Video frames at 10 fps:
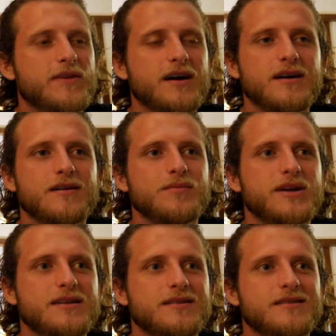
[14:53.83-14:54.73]

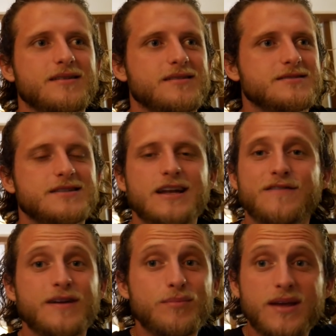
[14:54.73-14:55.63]
And instead
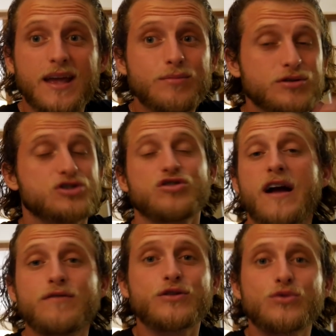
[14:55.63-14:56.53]
of him being able to
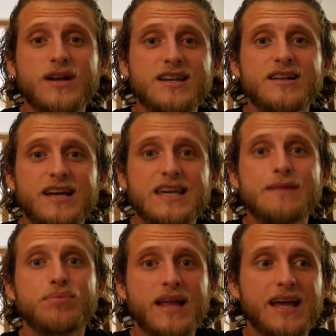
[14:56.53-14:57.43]
travel through India like he
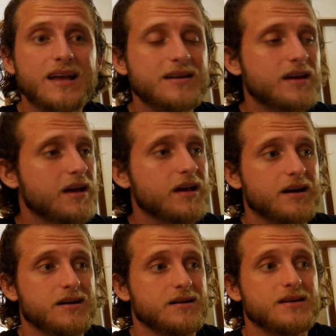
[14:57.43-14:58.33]
planned,
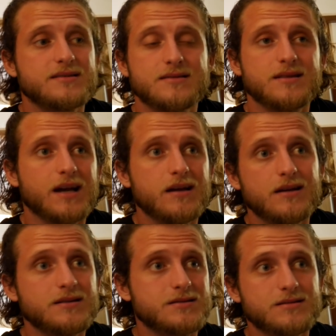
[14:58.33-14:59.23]

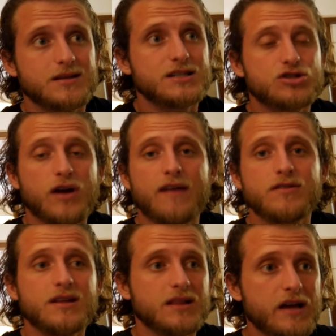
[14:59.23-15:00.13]
His
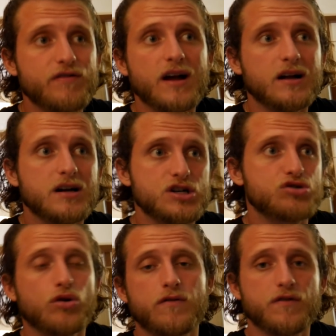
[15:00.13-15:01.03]
traveling life got cut
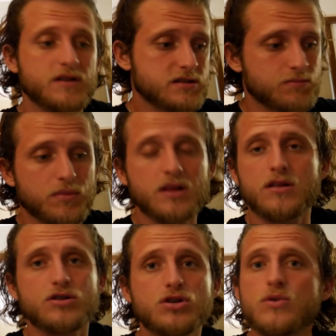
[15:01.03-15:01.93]
short for this month
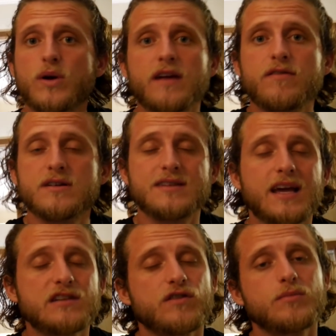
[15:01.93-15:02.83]
or two, whatever it
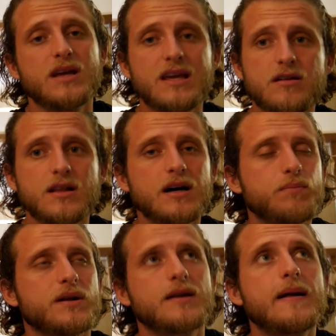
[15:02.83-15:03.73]
takes for him to heal
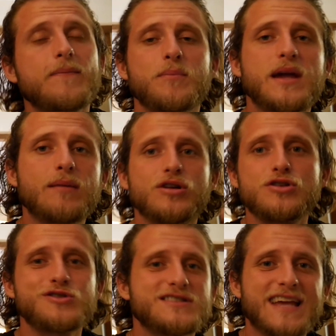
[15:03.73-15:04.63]
up and be to
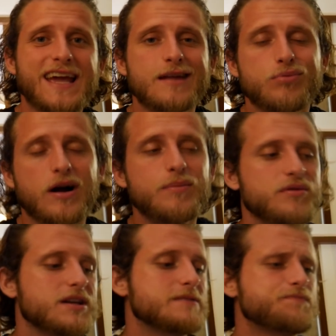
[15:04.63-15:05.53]
use his hand
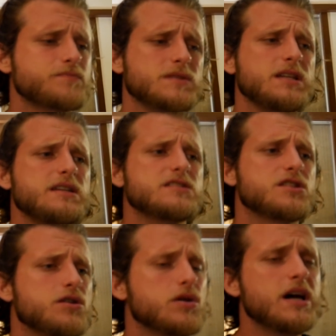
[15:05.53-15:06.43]
properly.
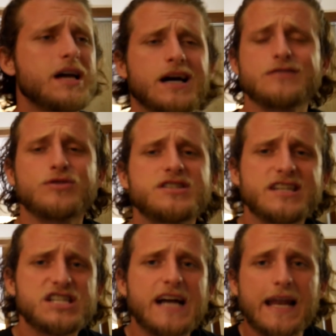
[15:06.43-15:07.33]
So I just want to
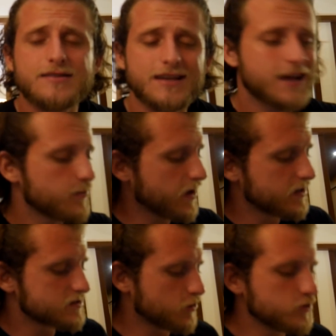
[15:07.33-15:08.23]
say shout out to him,
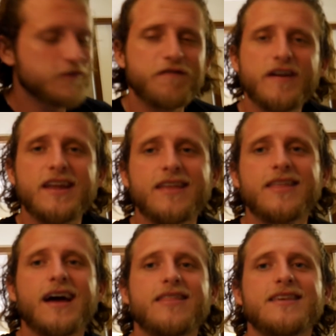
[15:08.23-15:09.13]
and it's only fitting
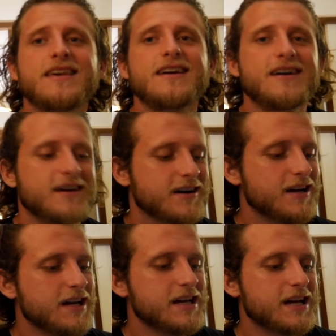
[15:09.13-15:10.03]
that the
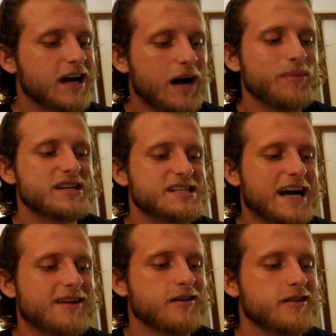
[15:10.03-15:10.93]
comment
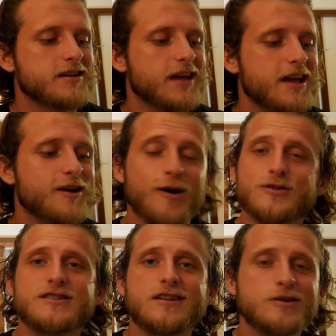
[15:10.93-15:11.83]
shout out of the day
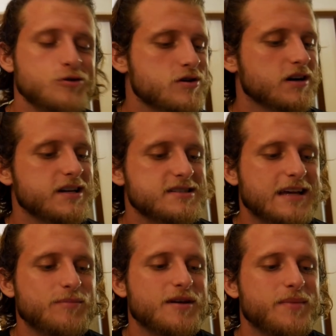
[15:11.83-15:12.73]
goes to Luke. He
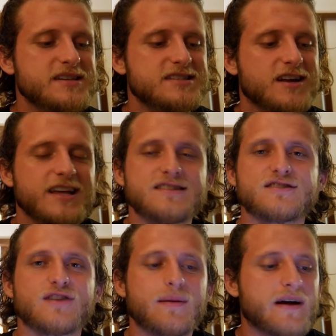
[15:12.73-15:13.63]
sent me a message on
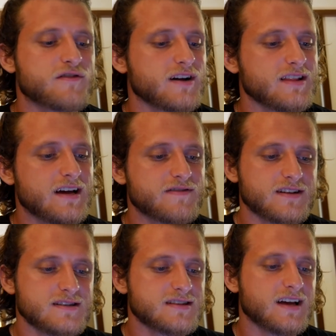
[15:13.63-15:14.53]
Instagram after I left,
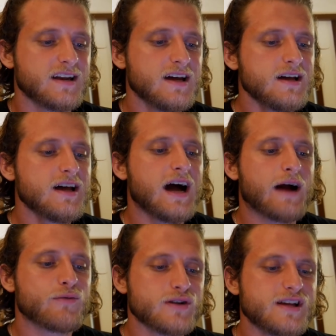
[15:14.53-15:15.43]
and he said,
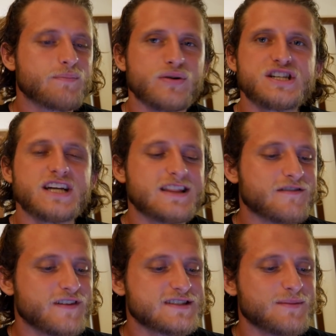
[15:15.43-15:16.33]
"I really appreciate the
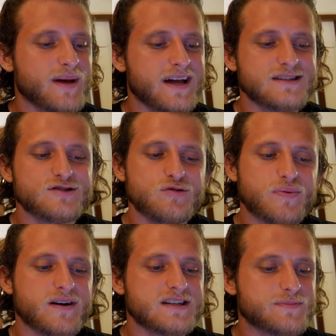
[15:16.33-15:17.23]
visit, man.
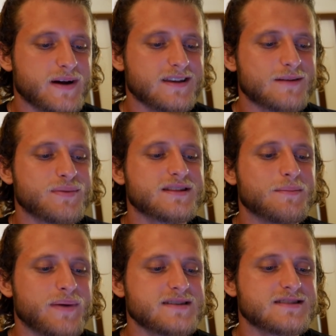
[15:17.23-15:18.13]
Super unexpected, but the
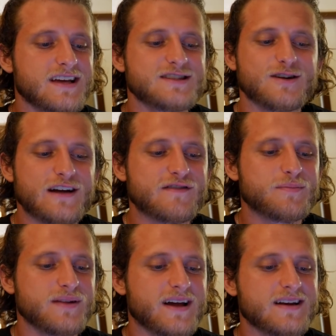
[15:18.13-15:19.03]
best things are never
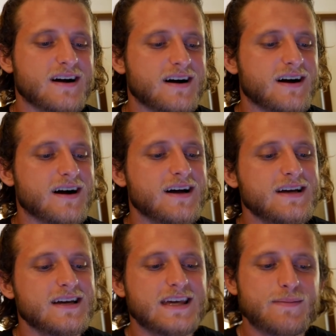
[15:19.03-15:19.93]
planned. Haha.
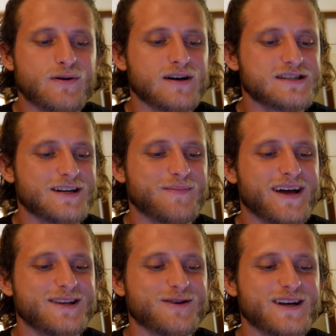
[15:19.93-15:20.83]
Keep crushing it,
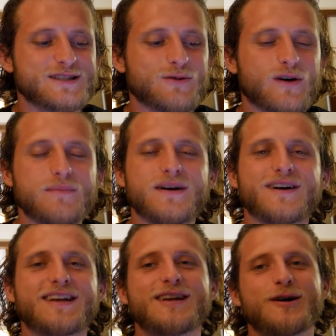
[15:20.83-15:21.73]
man. You'll get to 1
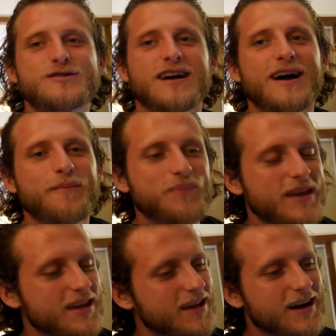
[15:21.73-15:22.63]
million in no time."
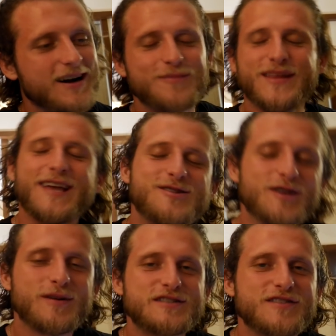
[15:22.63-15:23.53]
Thank you
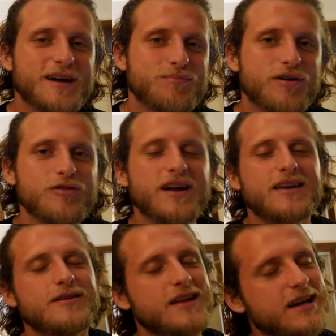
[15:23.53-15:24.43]
so much for that, bro.
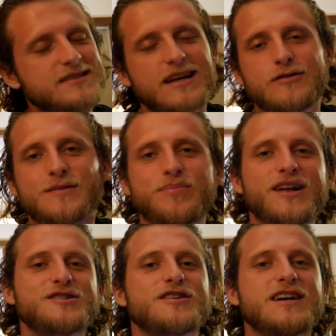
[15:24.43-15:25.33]
Like I said, it was a
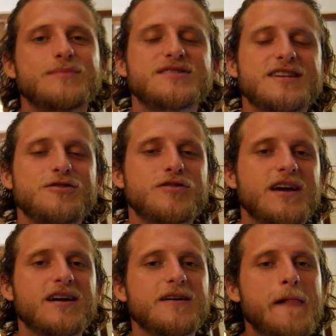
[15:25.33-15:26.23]
pleasure to come see you
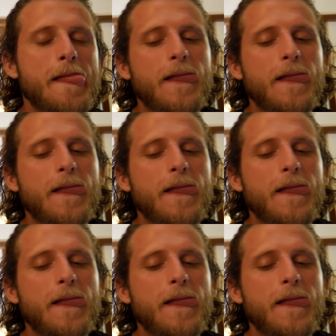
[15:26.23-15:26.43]
there.